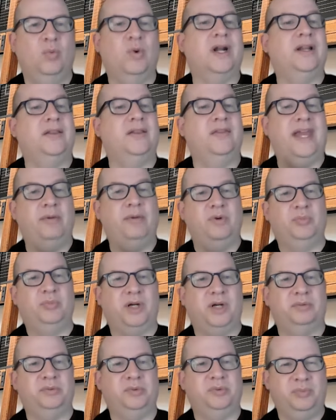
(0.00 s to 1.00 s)
what they
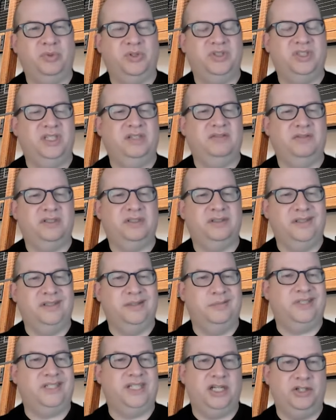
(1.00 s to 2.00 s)
would probably perceive as
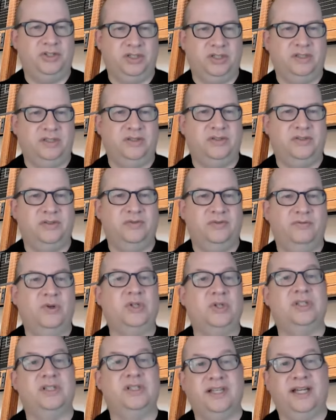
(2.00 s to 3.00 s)
limitations
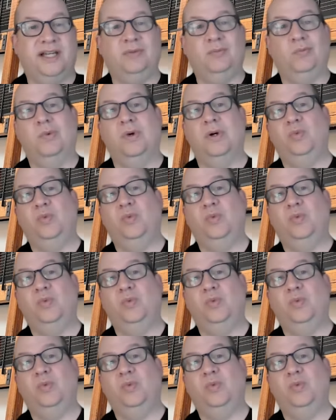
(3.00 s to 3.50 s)
versus like right.